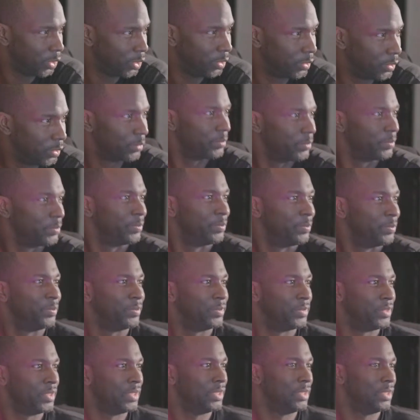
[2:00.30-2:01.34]
though,
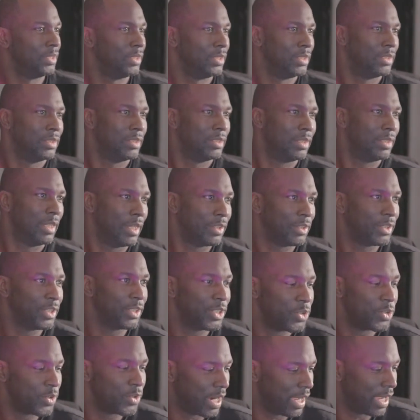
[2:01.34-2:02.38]
out there
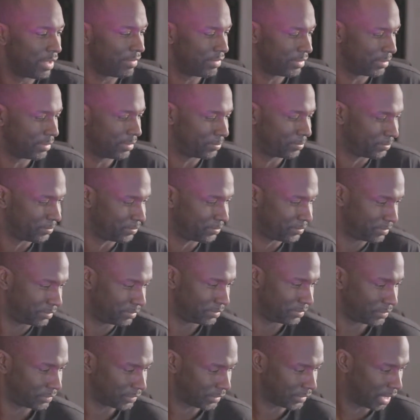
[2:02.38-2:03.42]
driving.
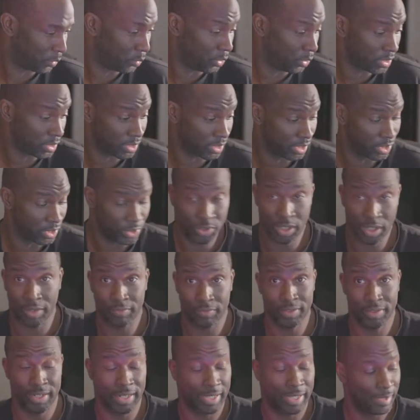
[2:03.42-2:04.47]
I was gonna drive
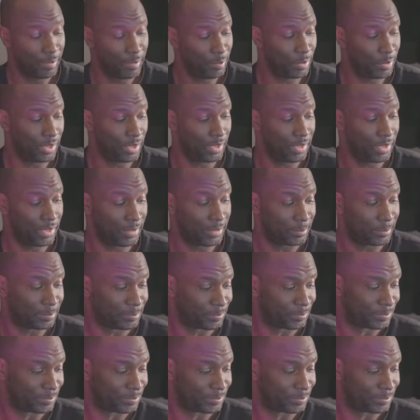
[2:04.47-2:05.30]
tonight, but um,